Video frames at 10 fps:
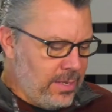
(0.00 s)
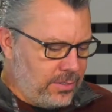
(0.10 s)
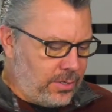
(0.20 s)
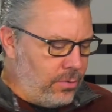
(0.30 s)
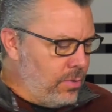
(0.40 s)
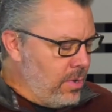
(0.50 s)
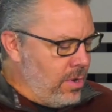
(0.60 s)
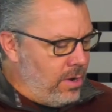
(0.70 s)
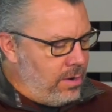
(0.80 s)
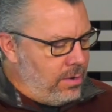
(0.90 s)
So,
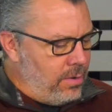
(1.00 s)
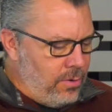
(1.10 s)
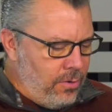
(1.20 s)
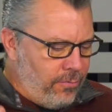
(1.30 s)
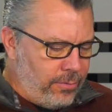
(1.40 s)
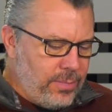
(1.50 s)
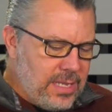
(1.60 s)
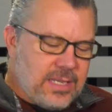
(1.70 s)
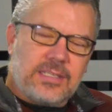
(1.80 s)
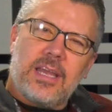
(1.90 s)
from
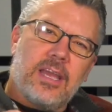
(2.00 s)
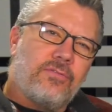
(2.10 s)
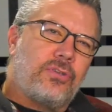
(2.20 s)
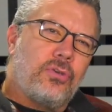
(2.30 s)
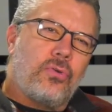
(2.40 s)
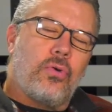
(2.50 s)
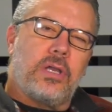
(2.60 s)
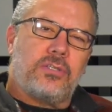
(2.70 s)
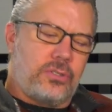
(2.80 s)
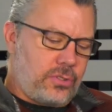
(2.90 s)
this, I have two
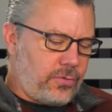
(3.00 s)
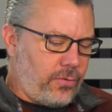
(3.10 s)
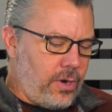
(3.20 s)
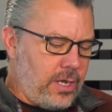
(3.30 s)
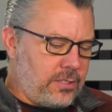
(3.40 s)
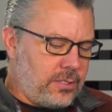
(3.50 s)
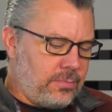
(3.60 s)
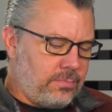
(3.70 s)
questions for us.